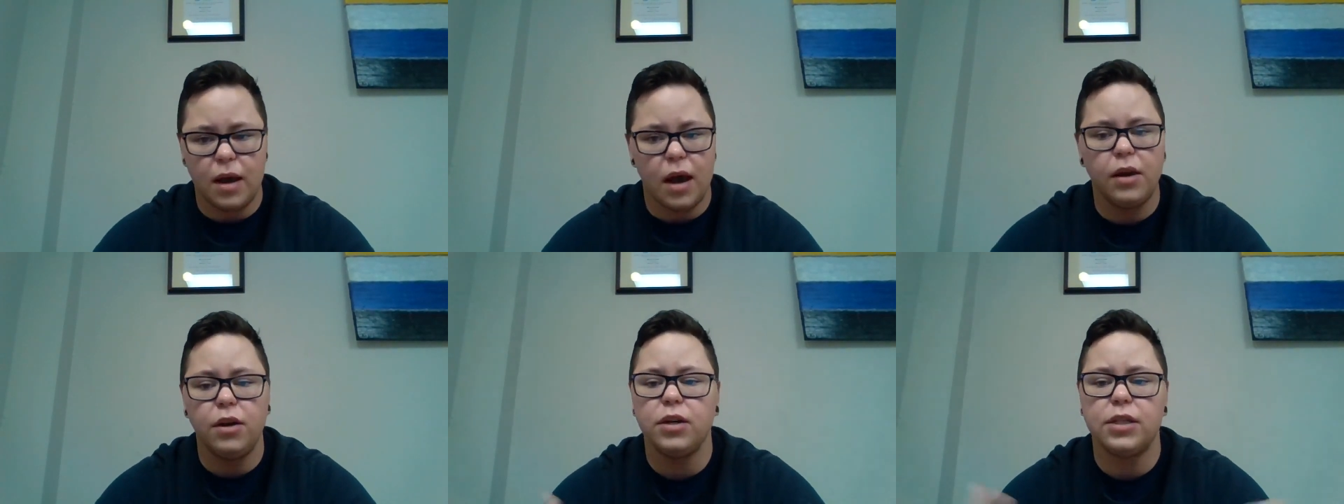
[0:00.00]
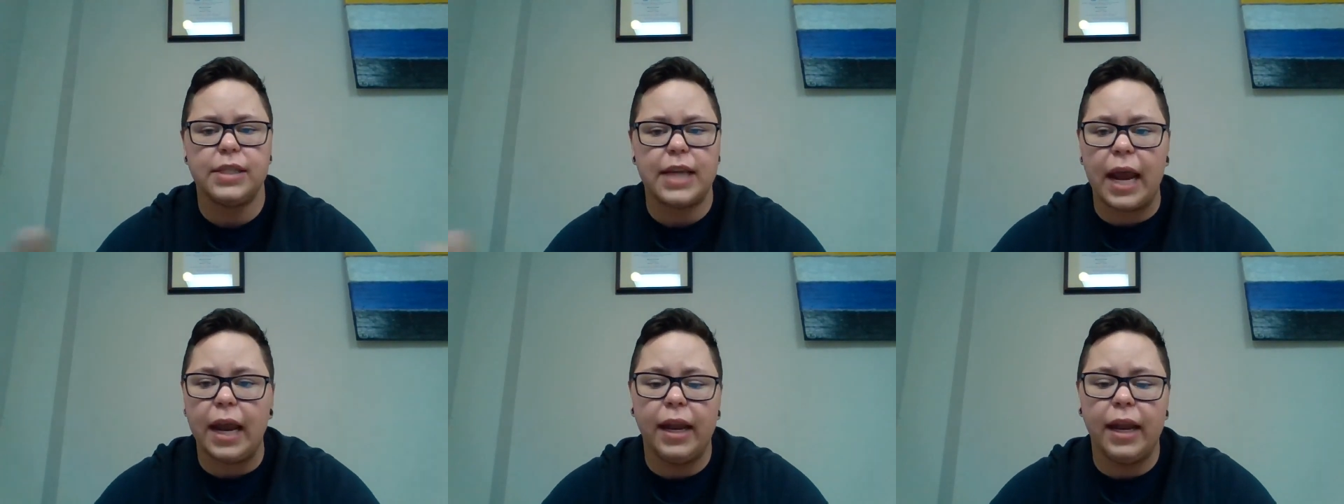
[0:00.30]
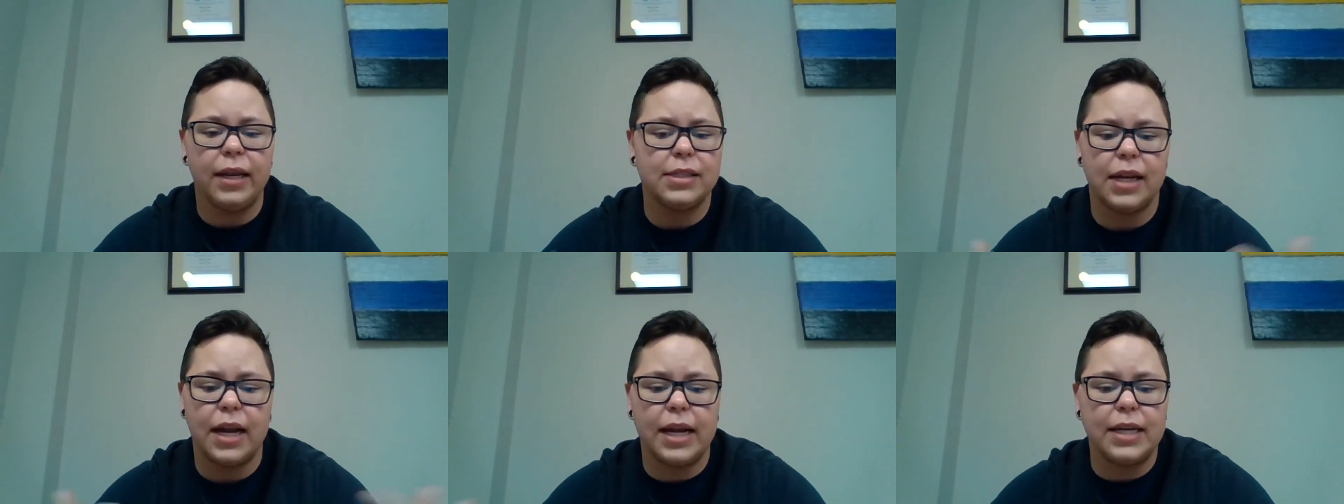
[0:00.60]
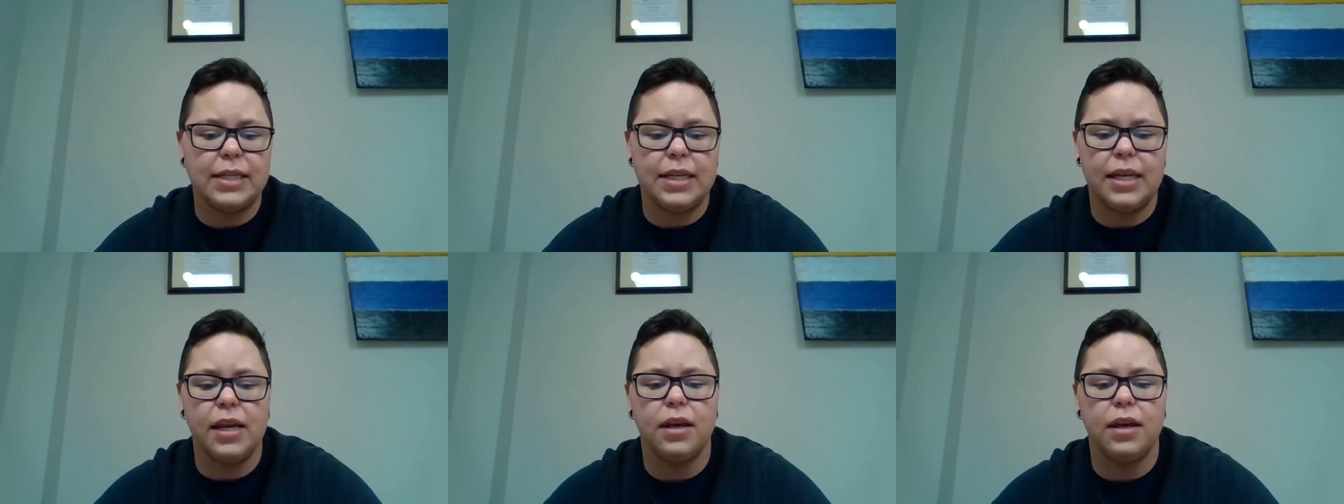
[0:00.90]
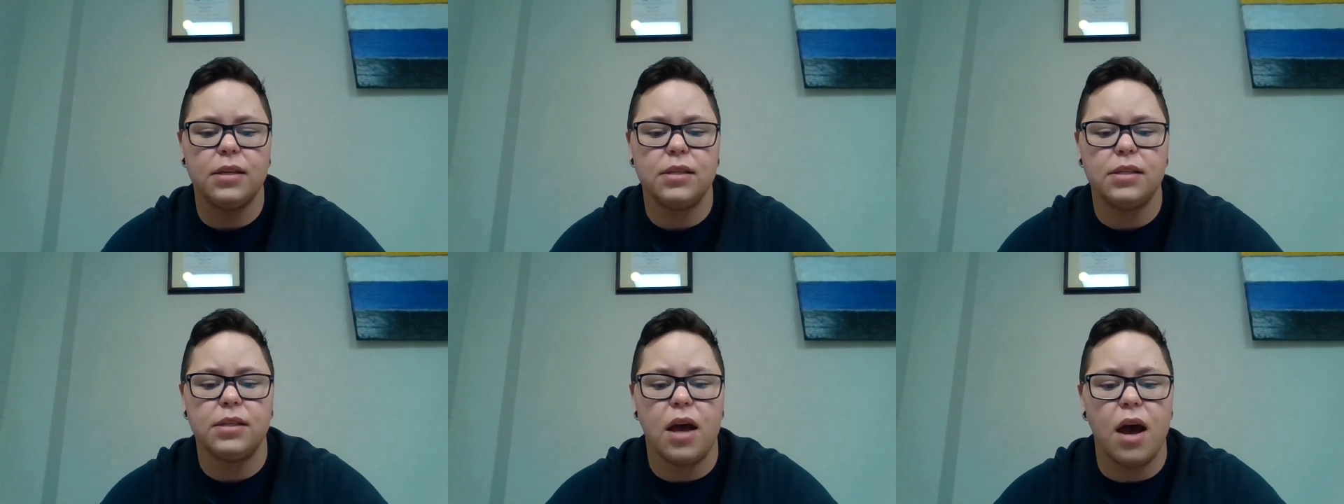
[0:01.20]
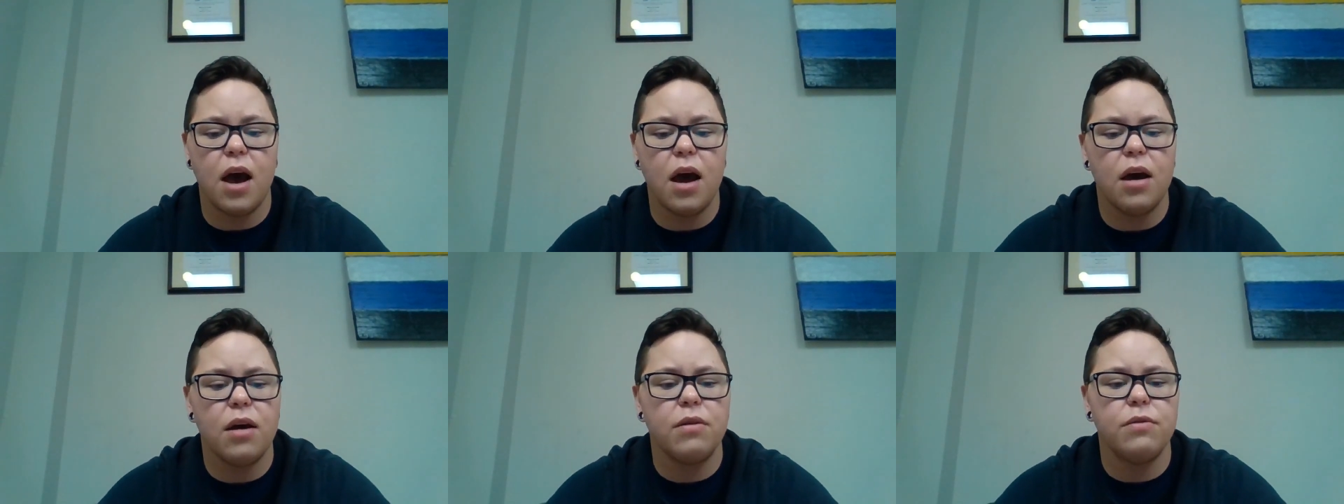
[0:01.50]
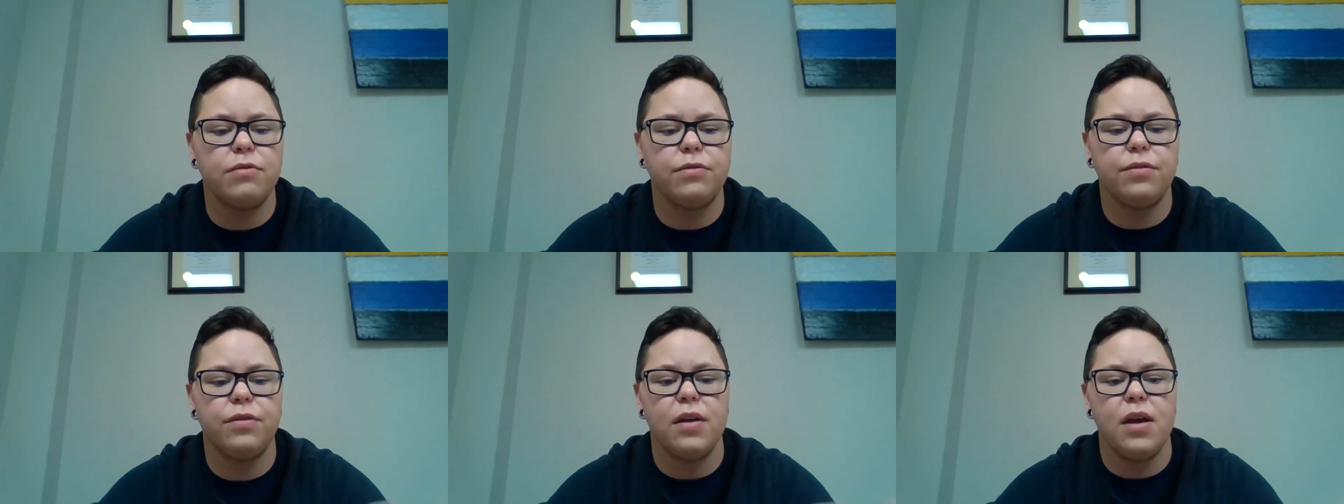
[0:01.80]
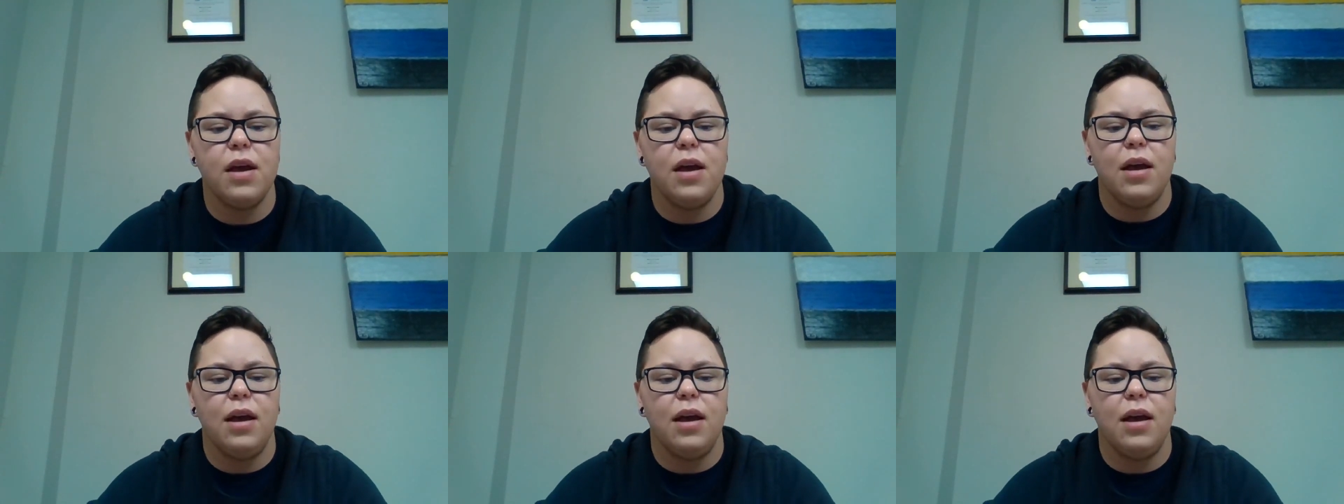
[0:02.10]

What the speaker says: understandings and ideas of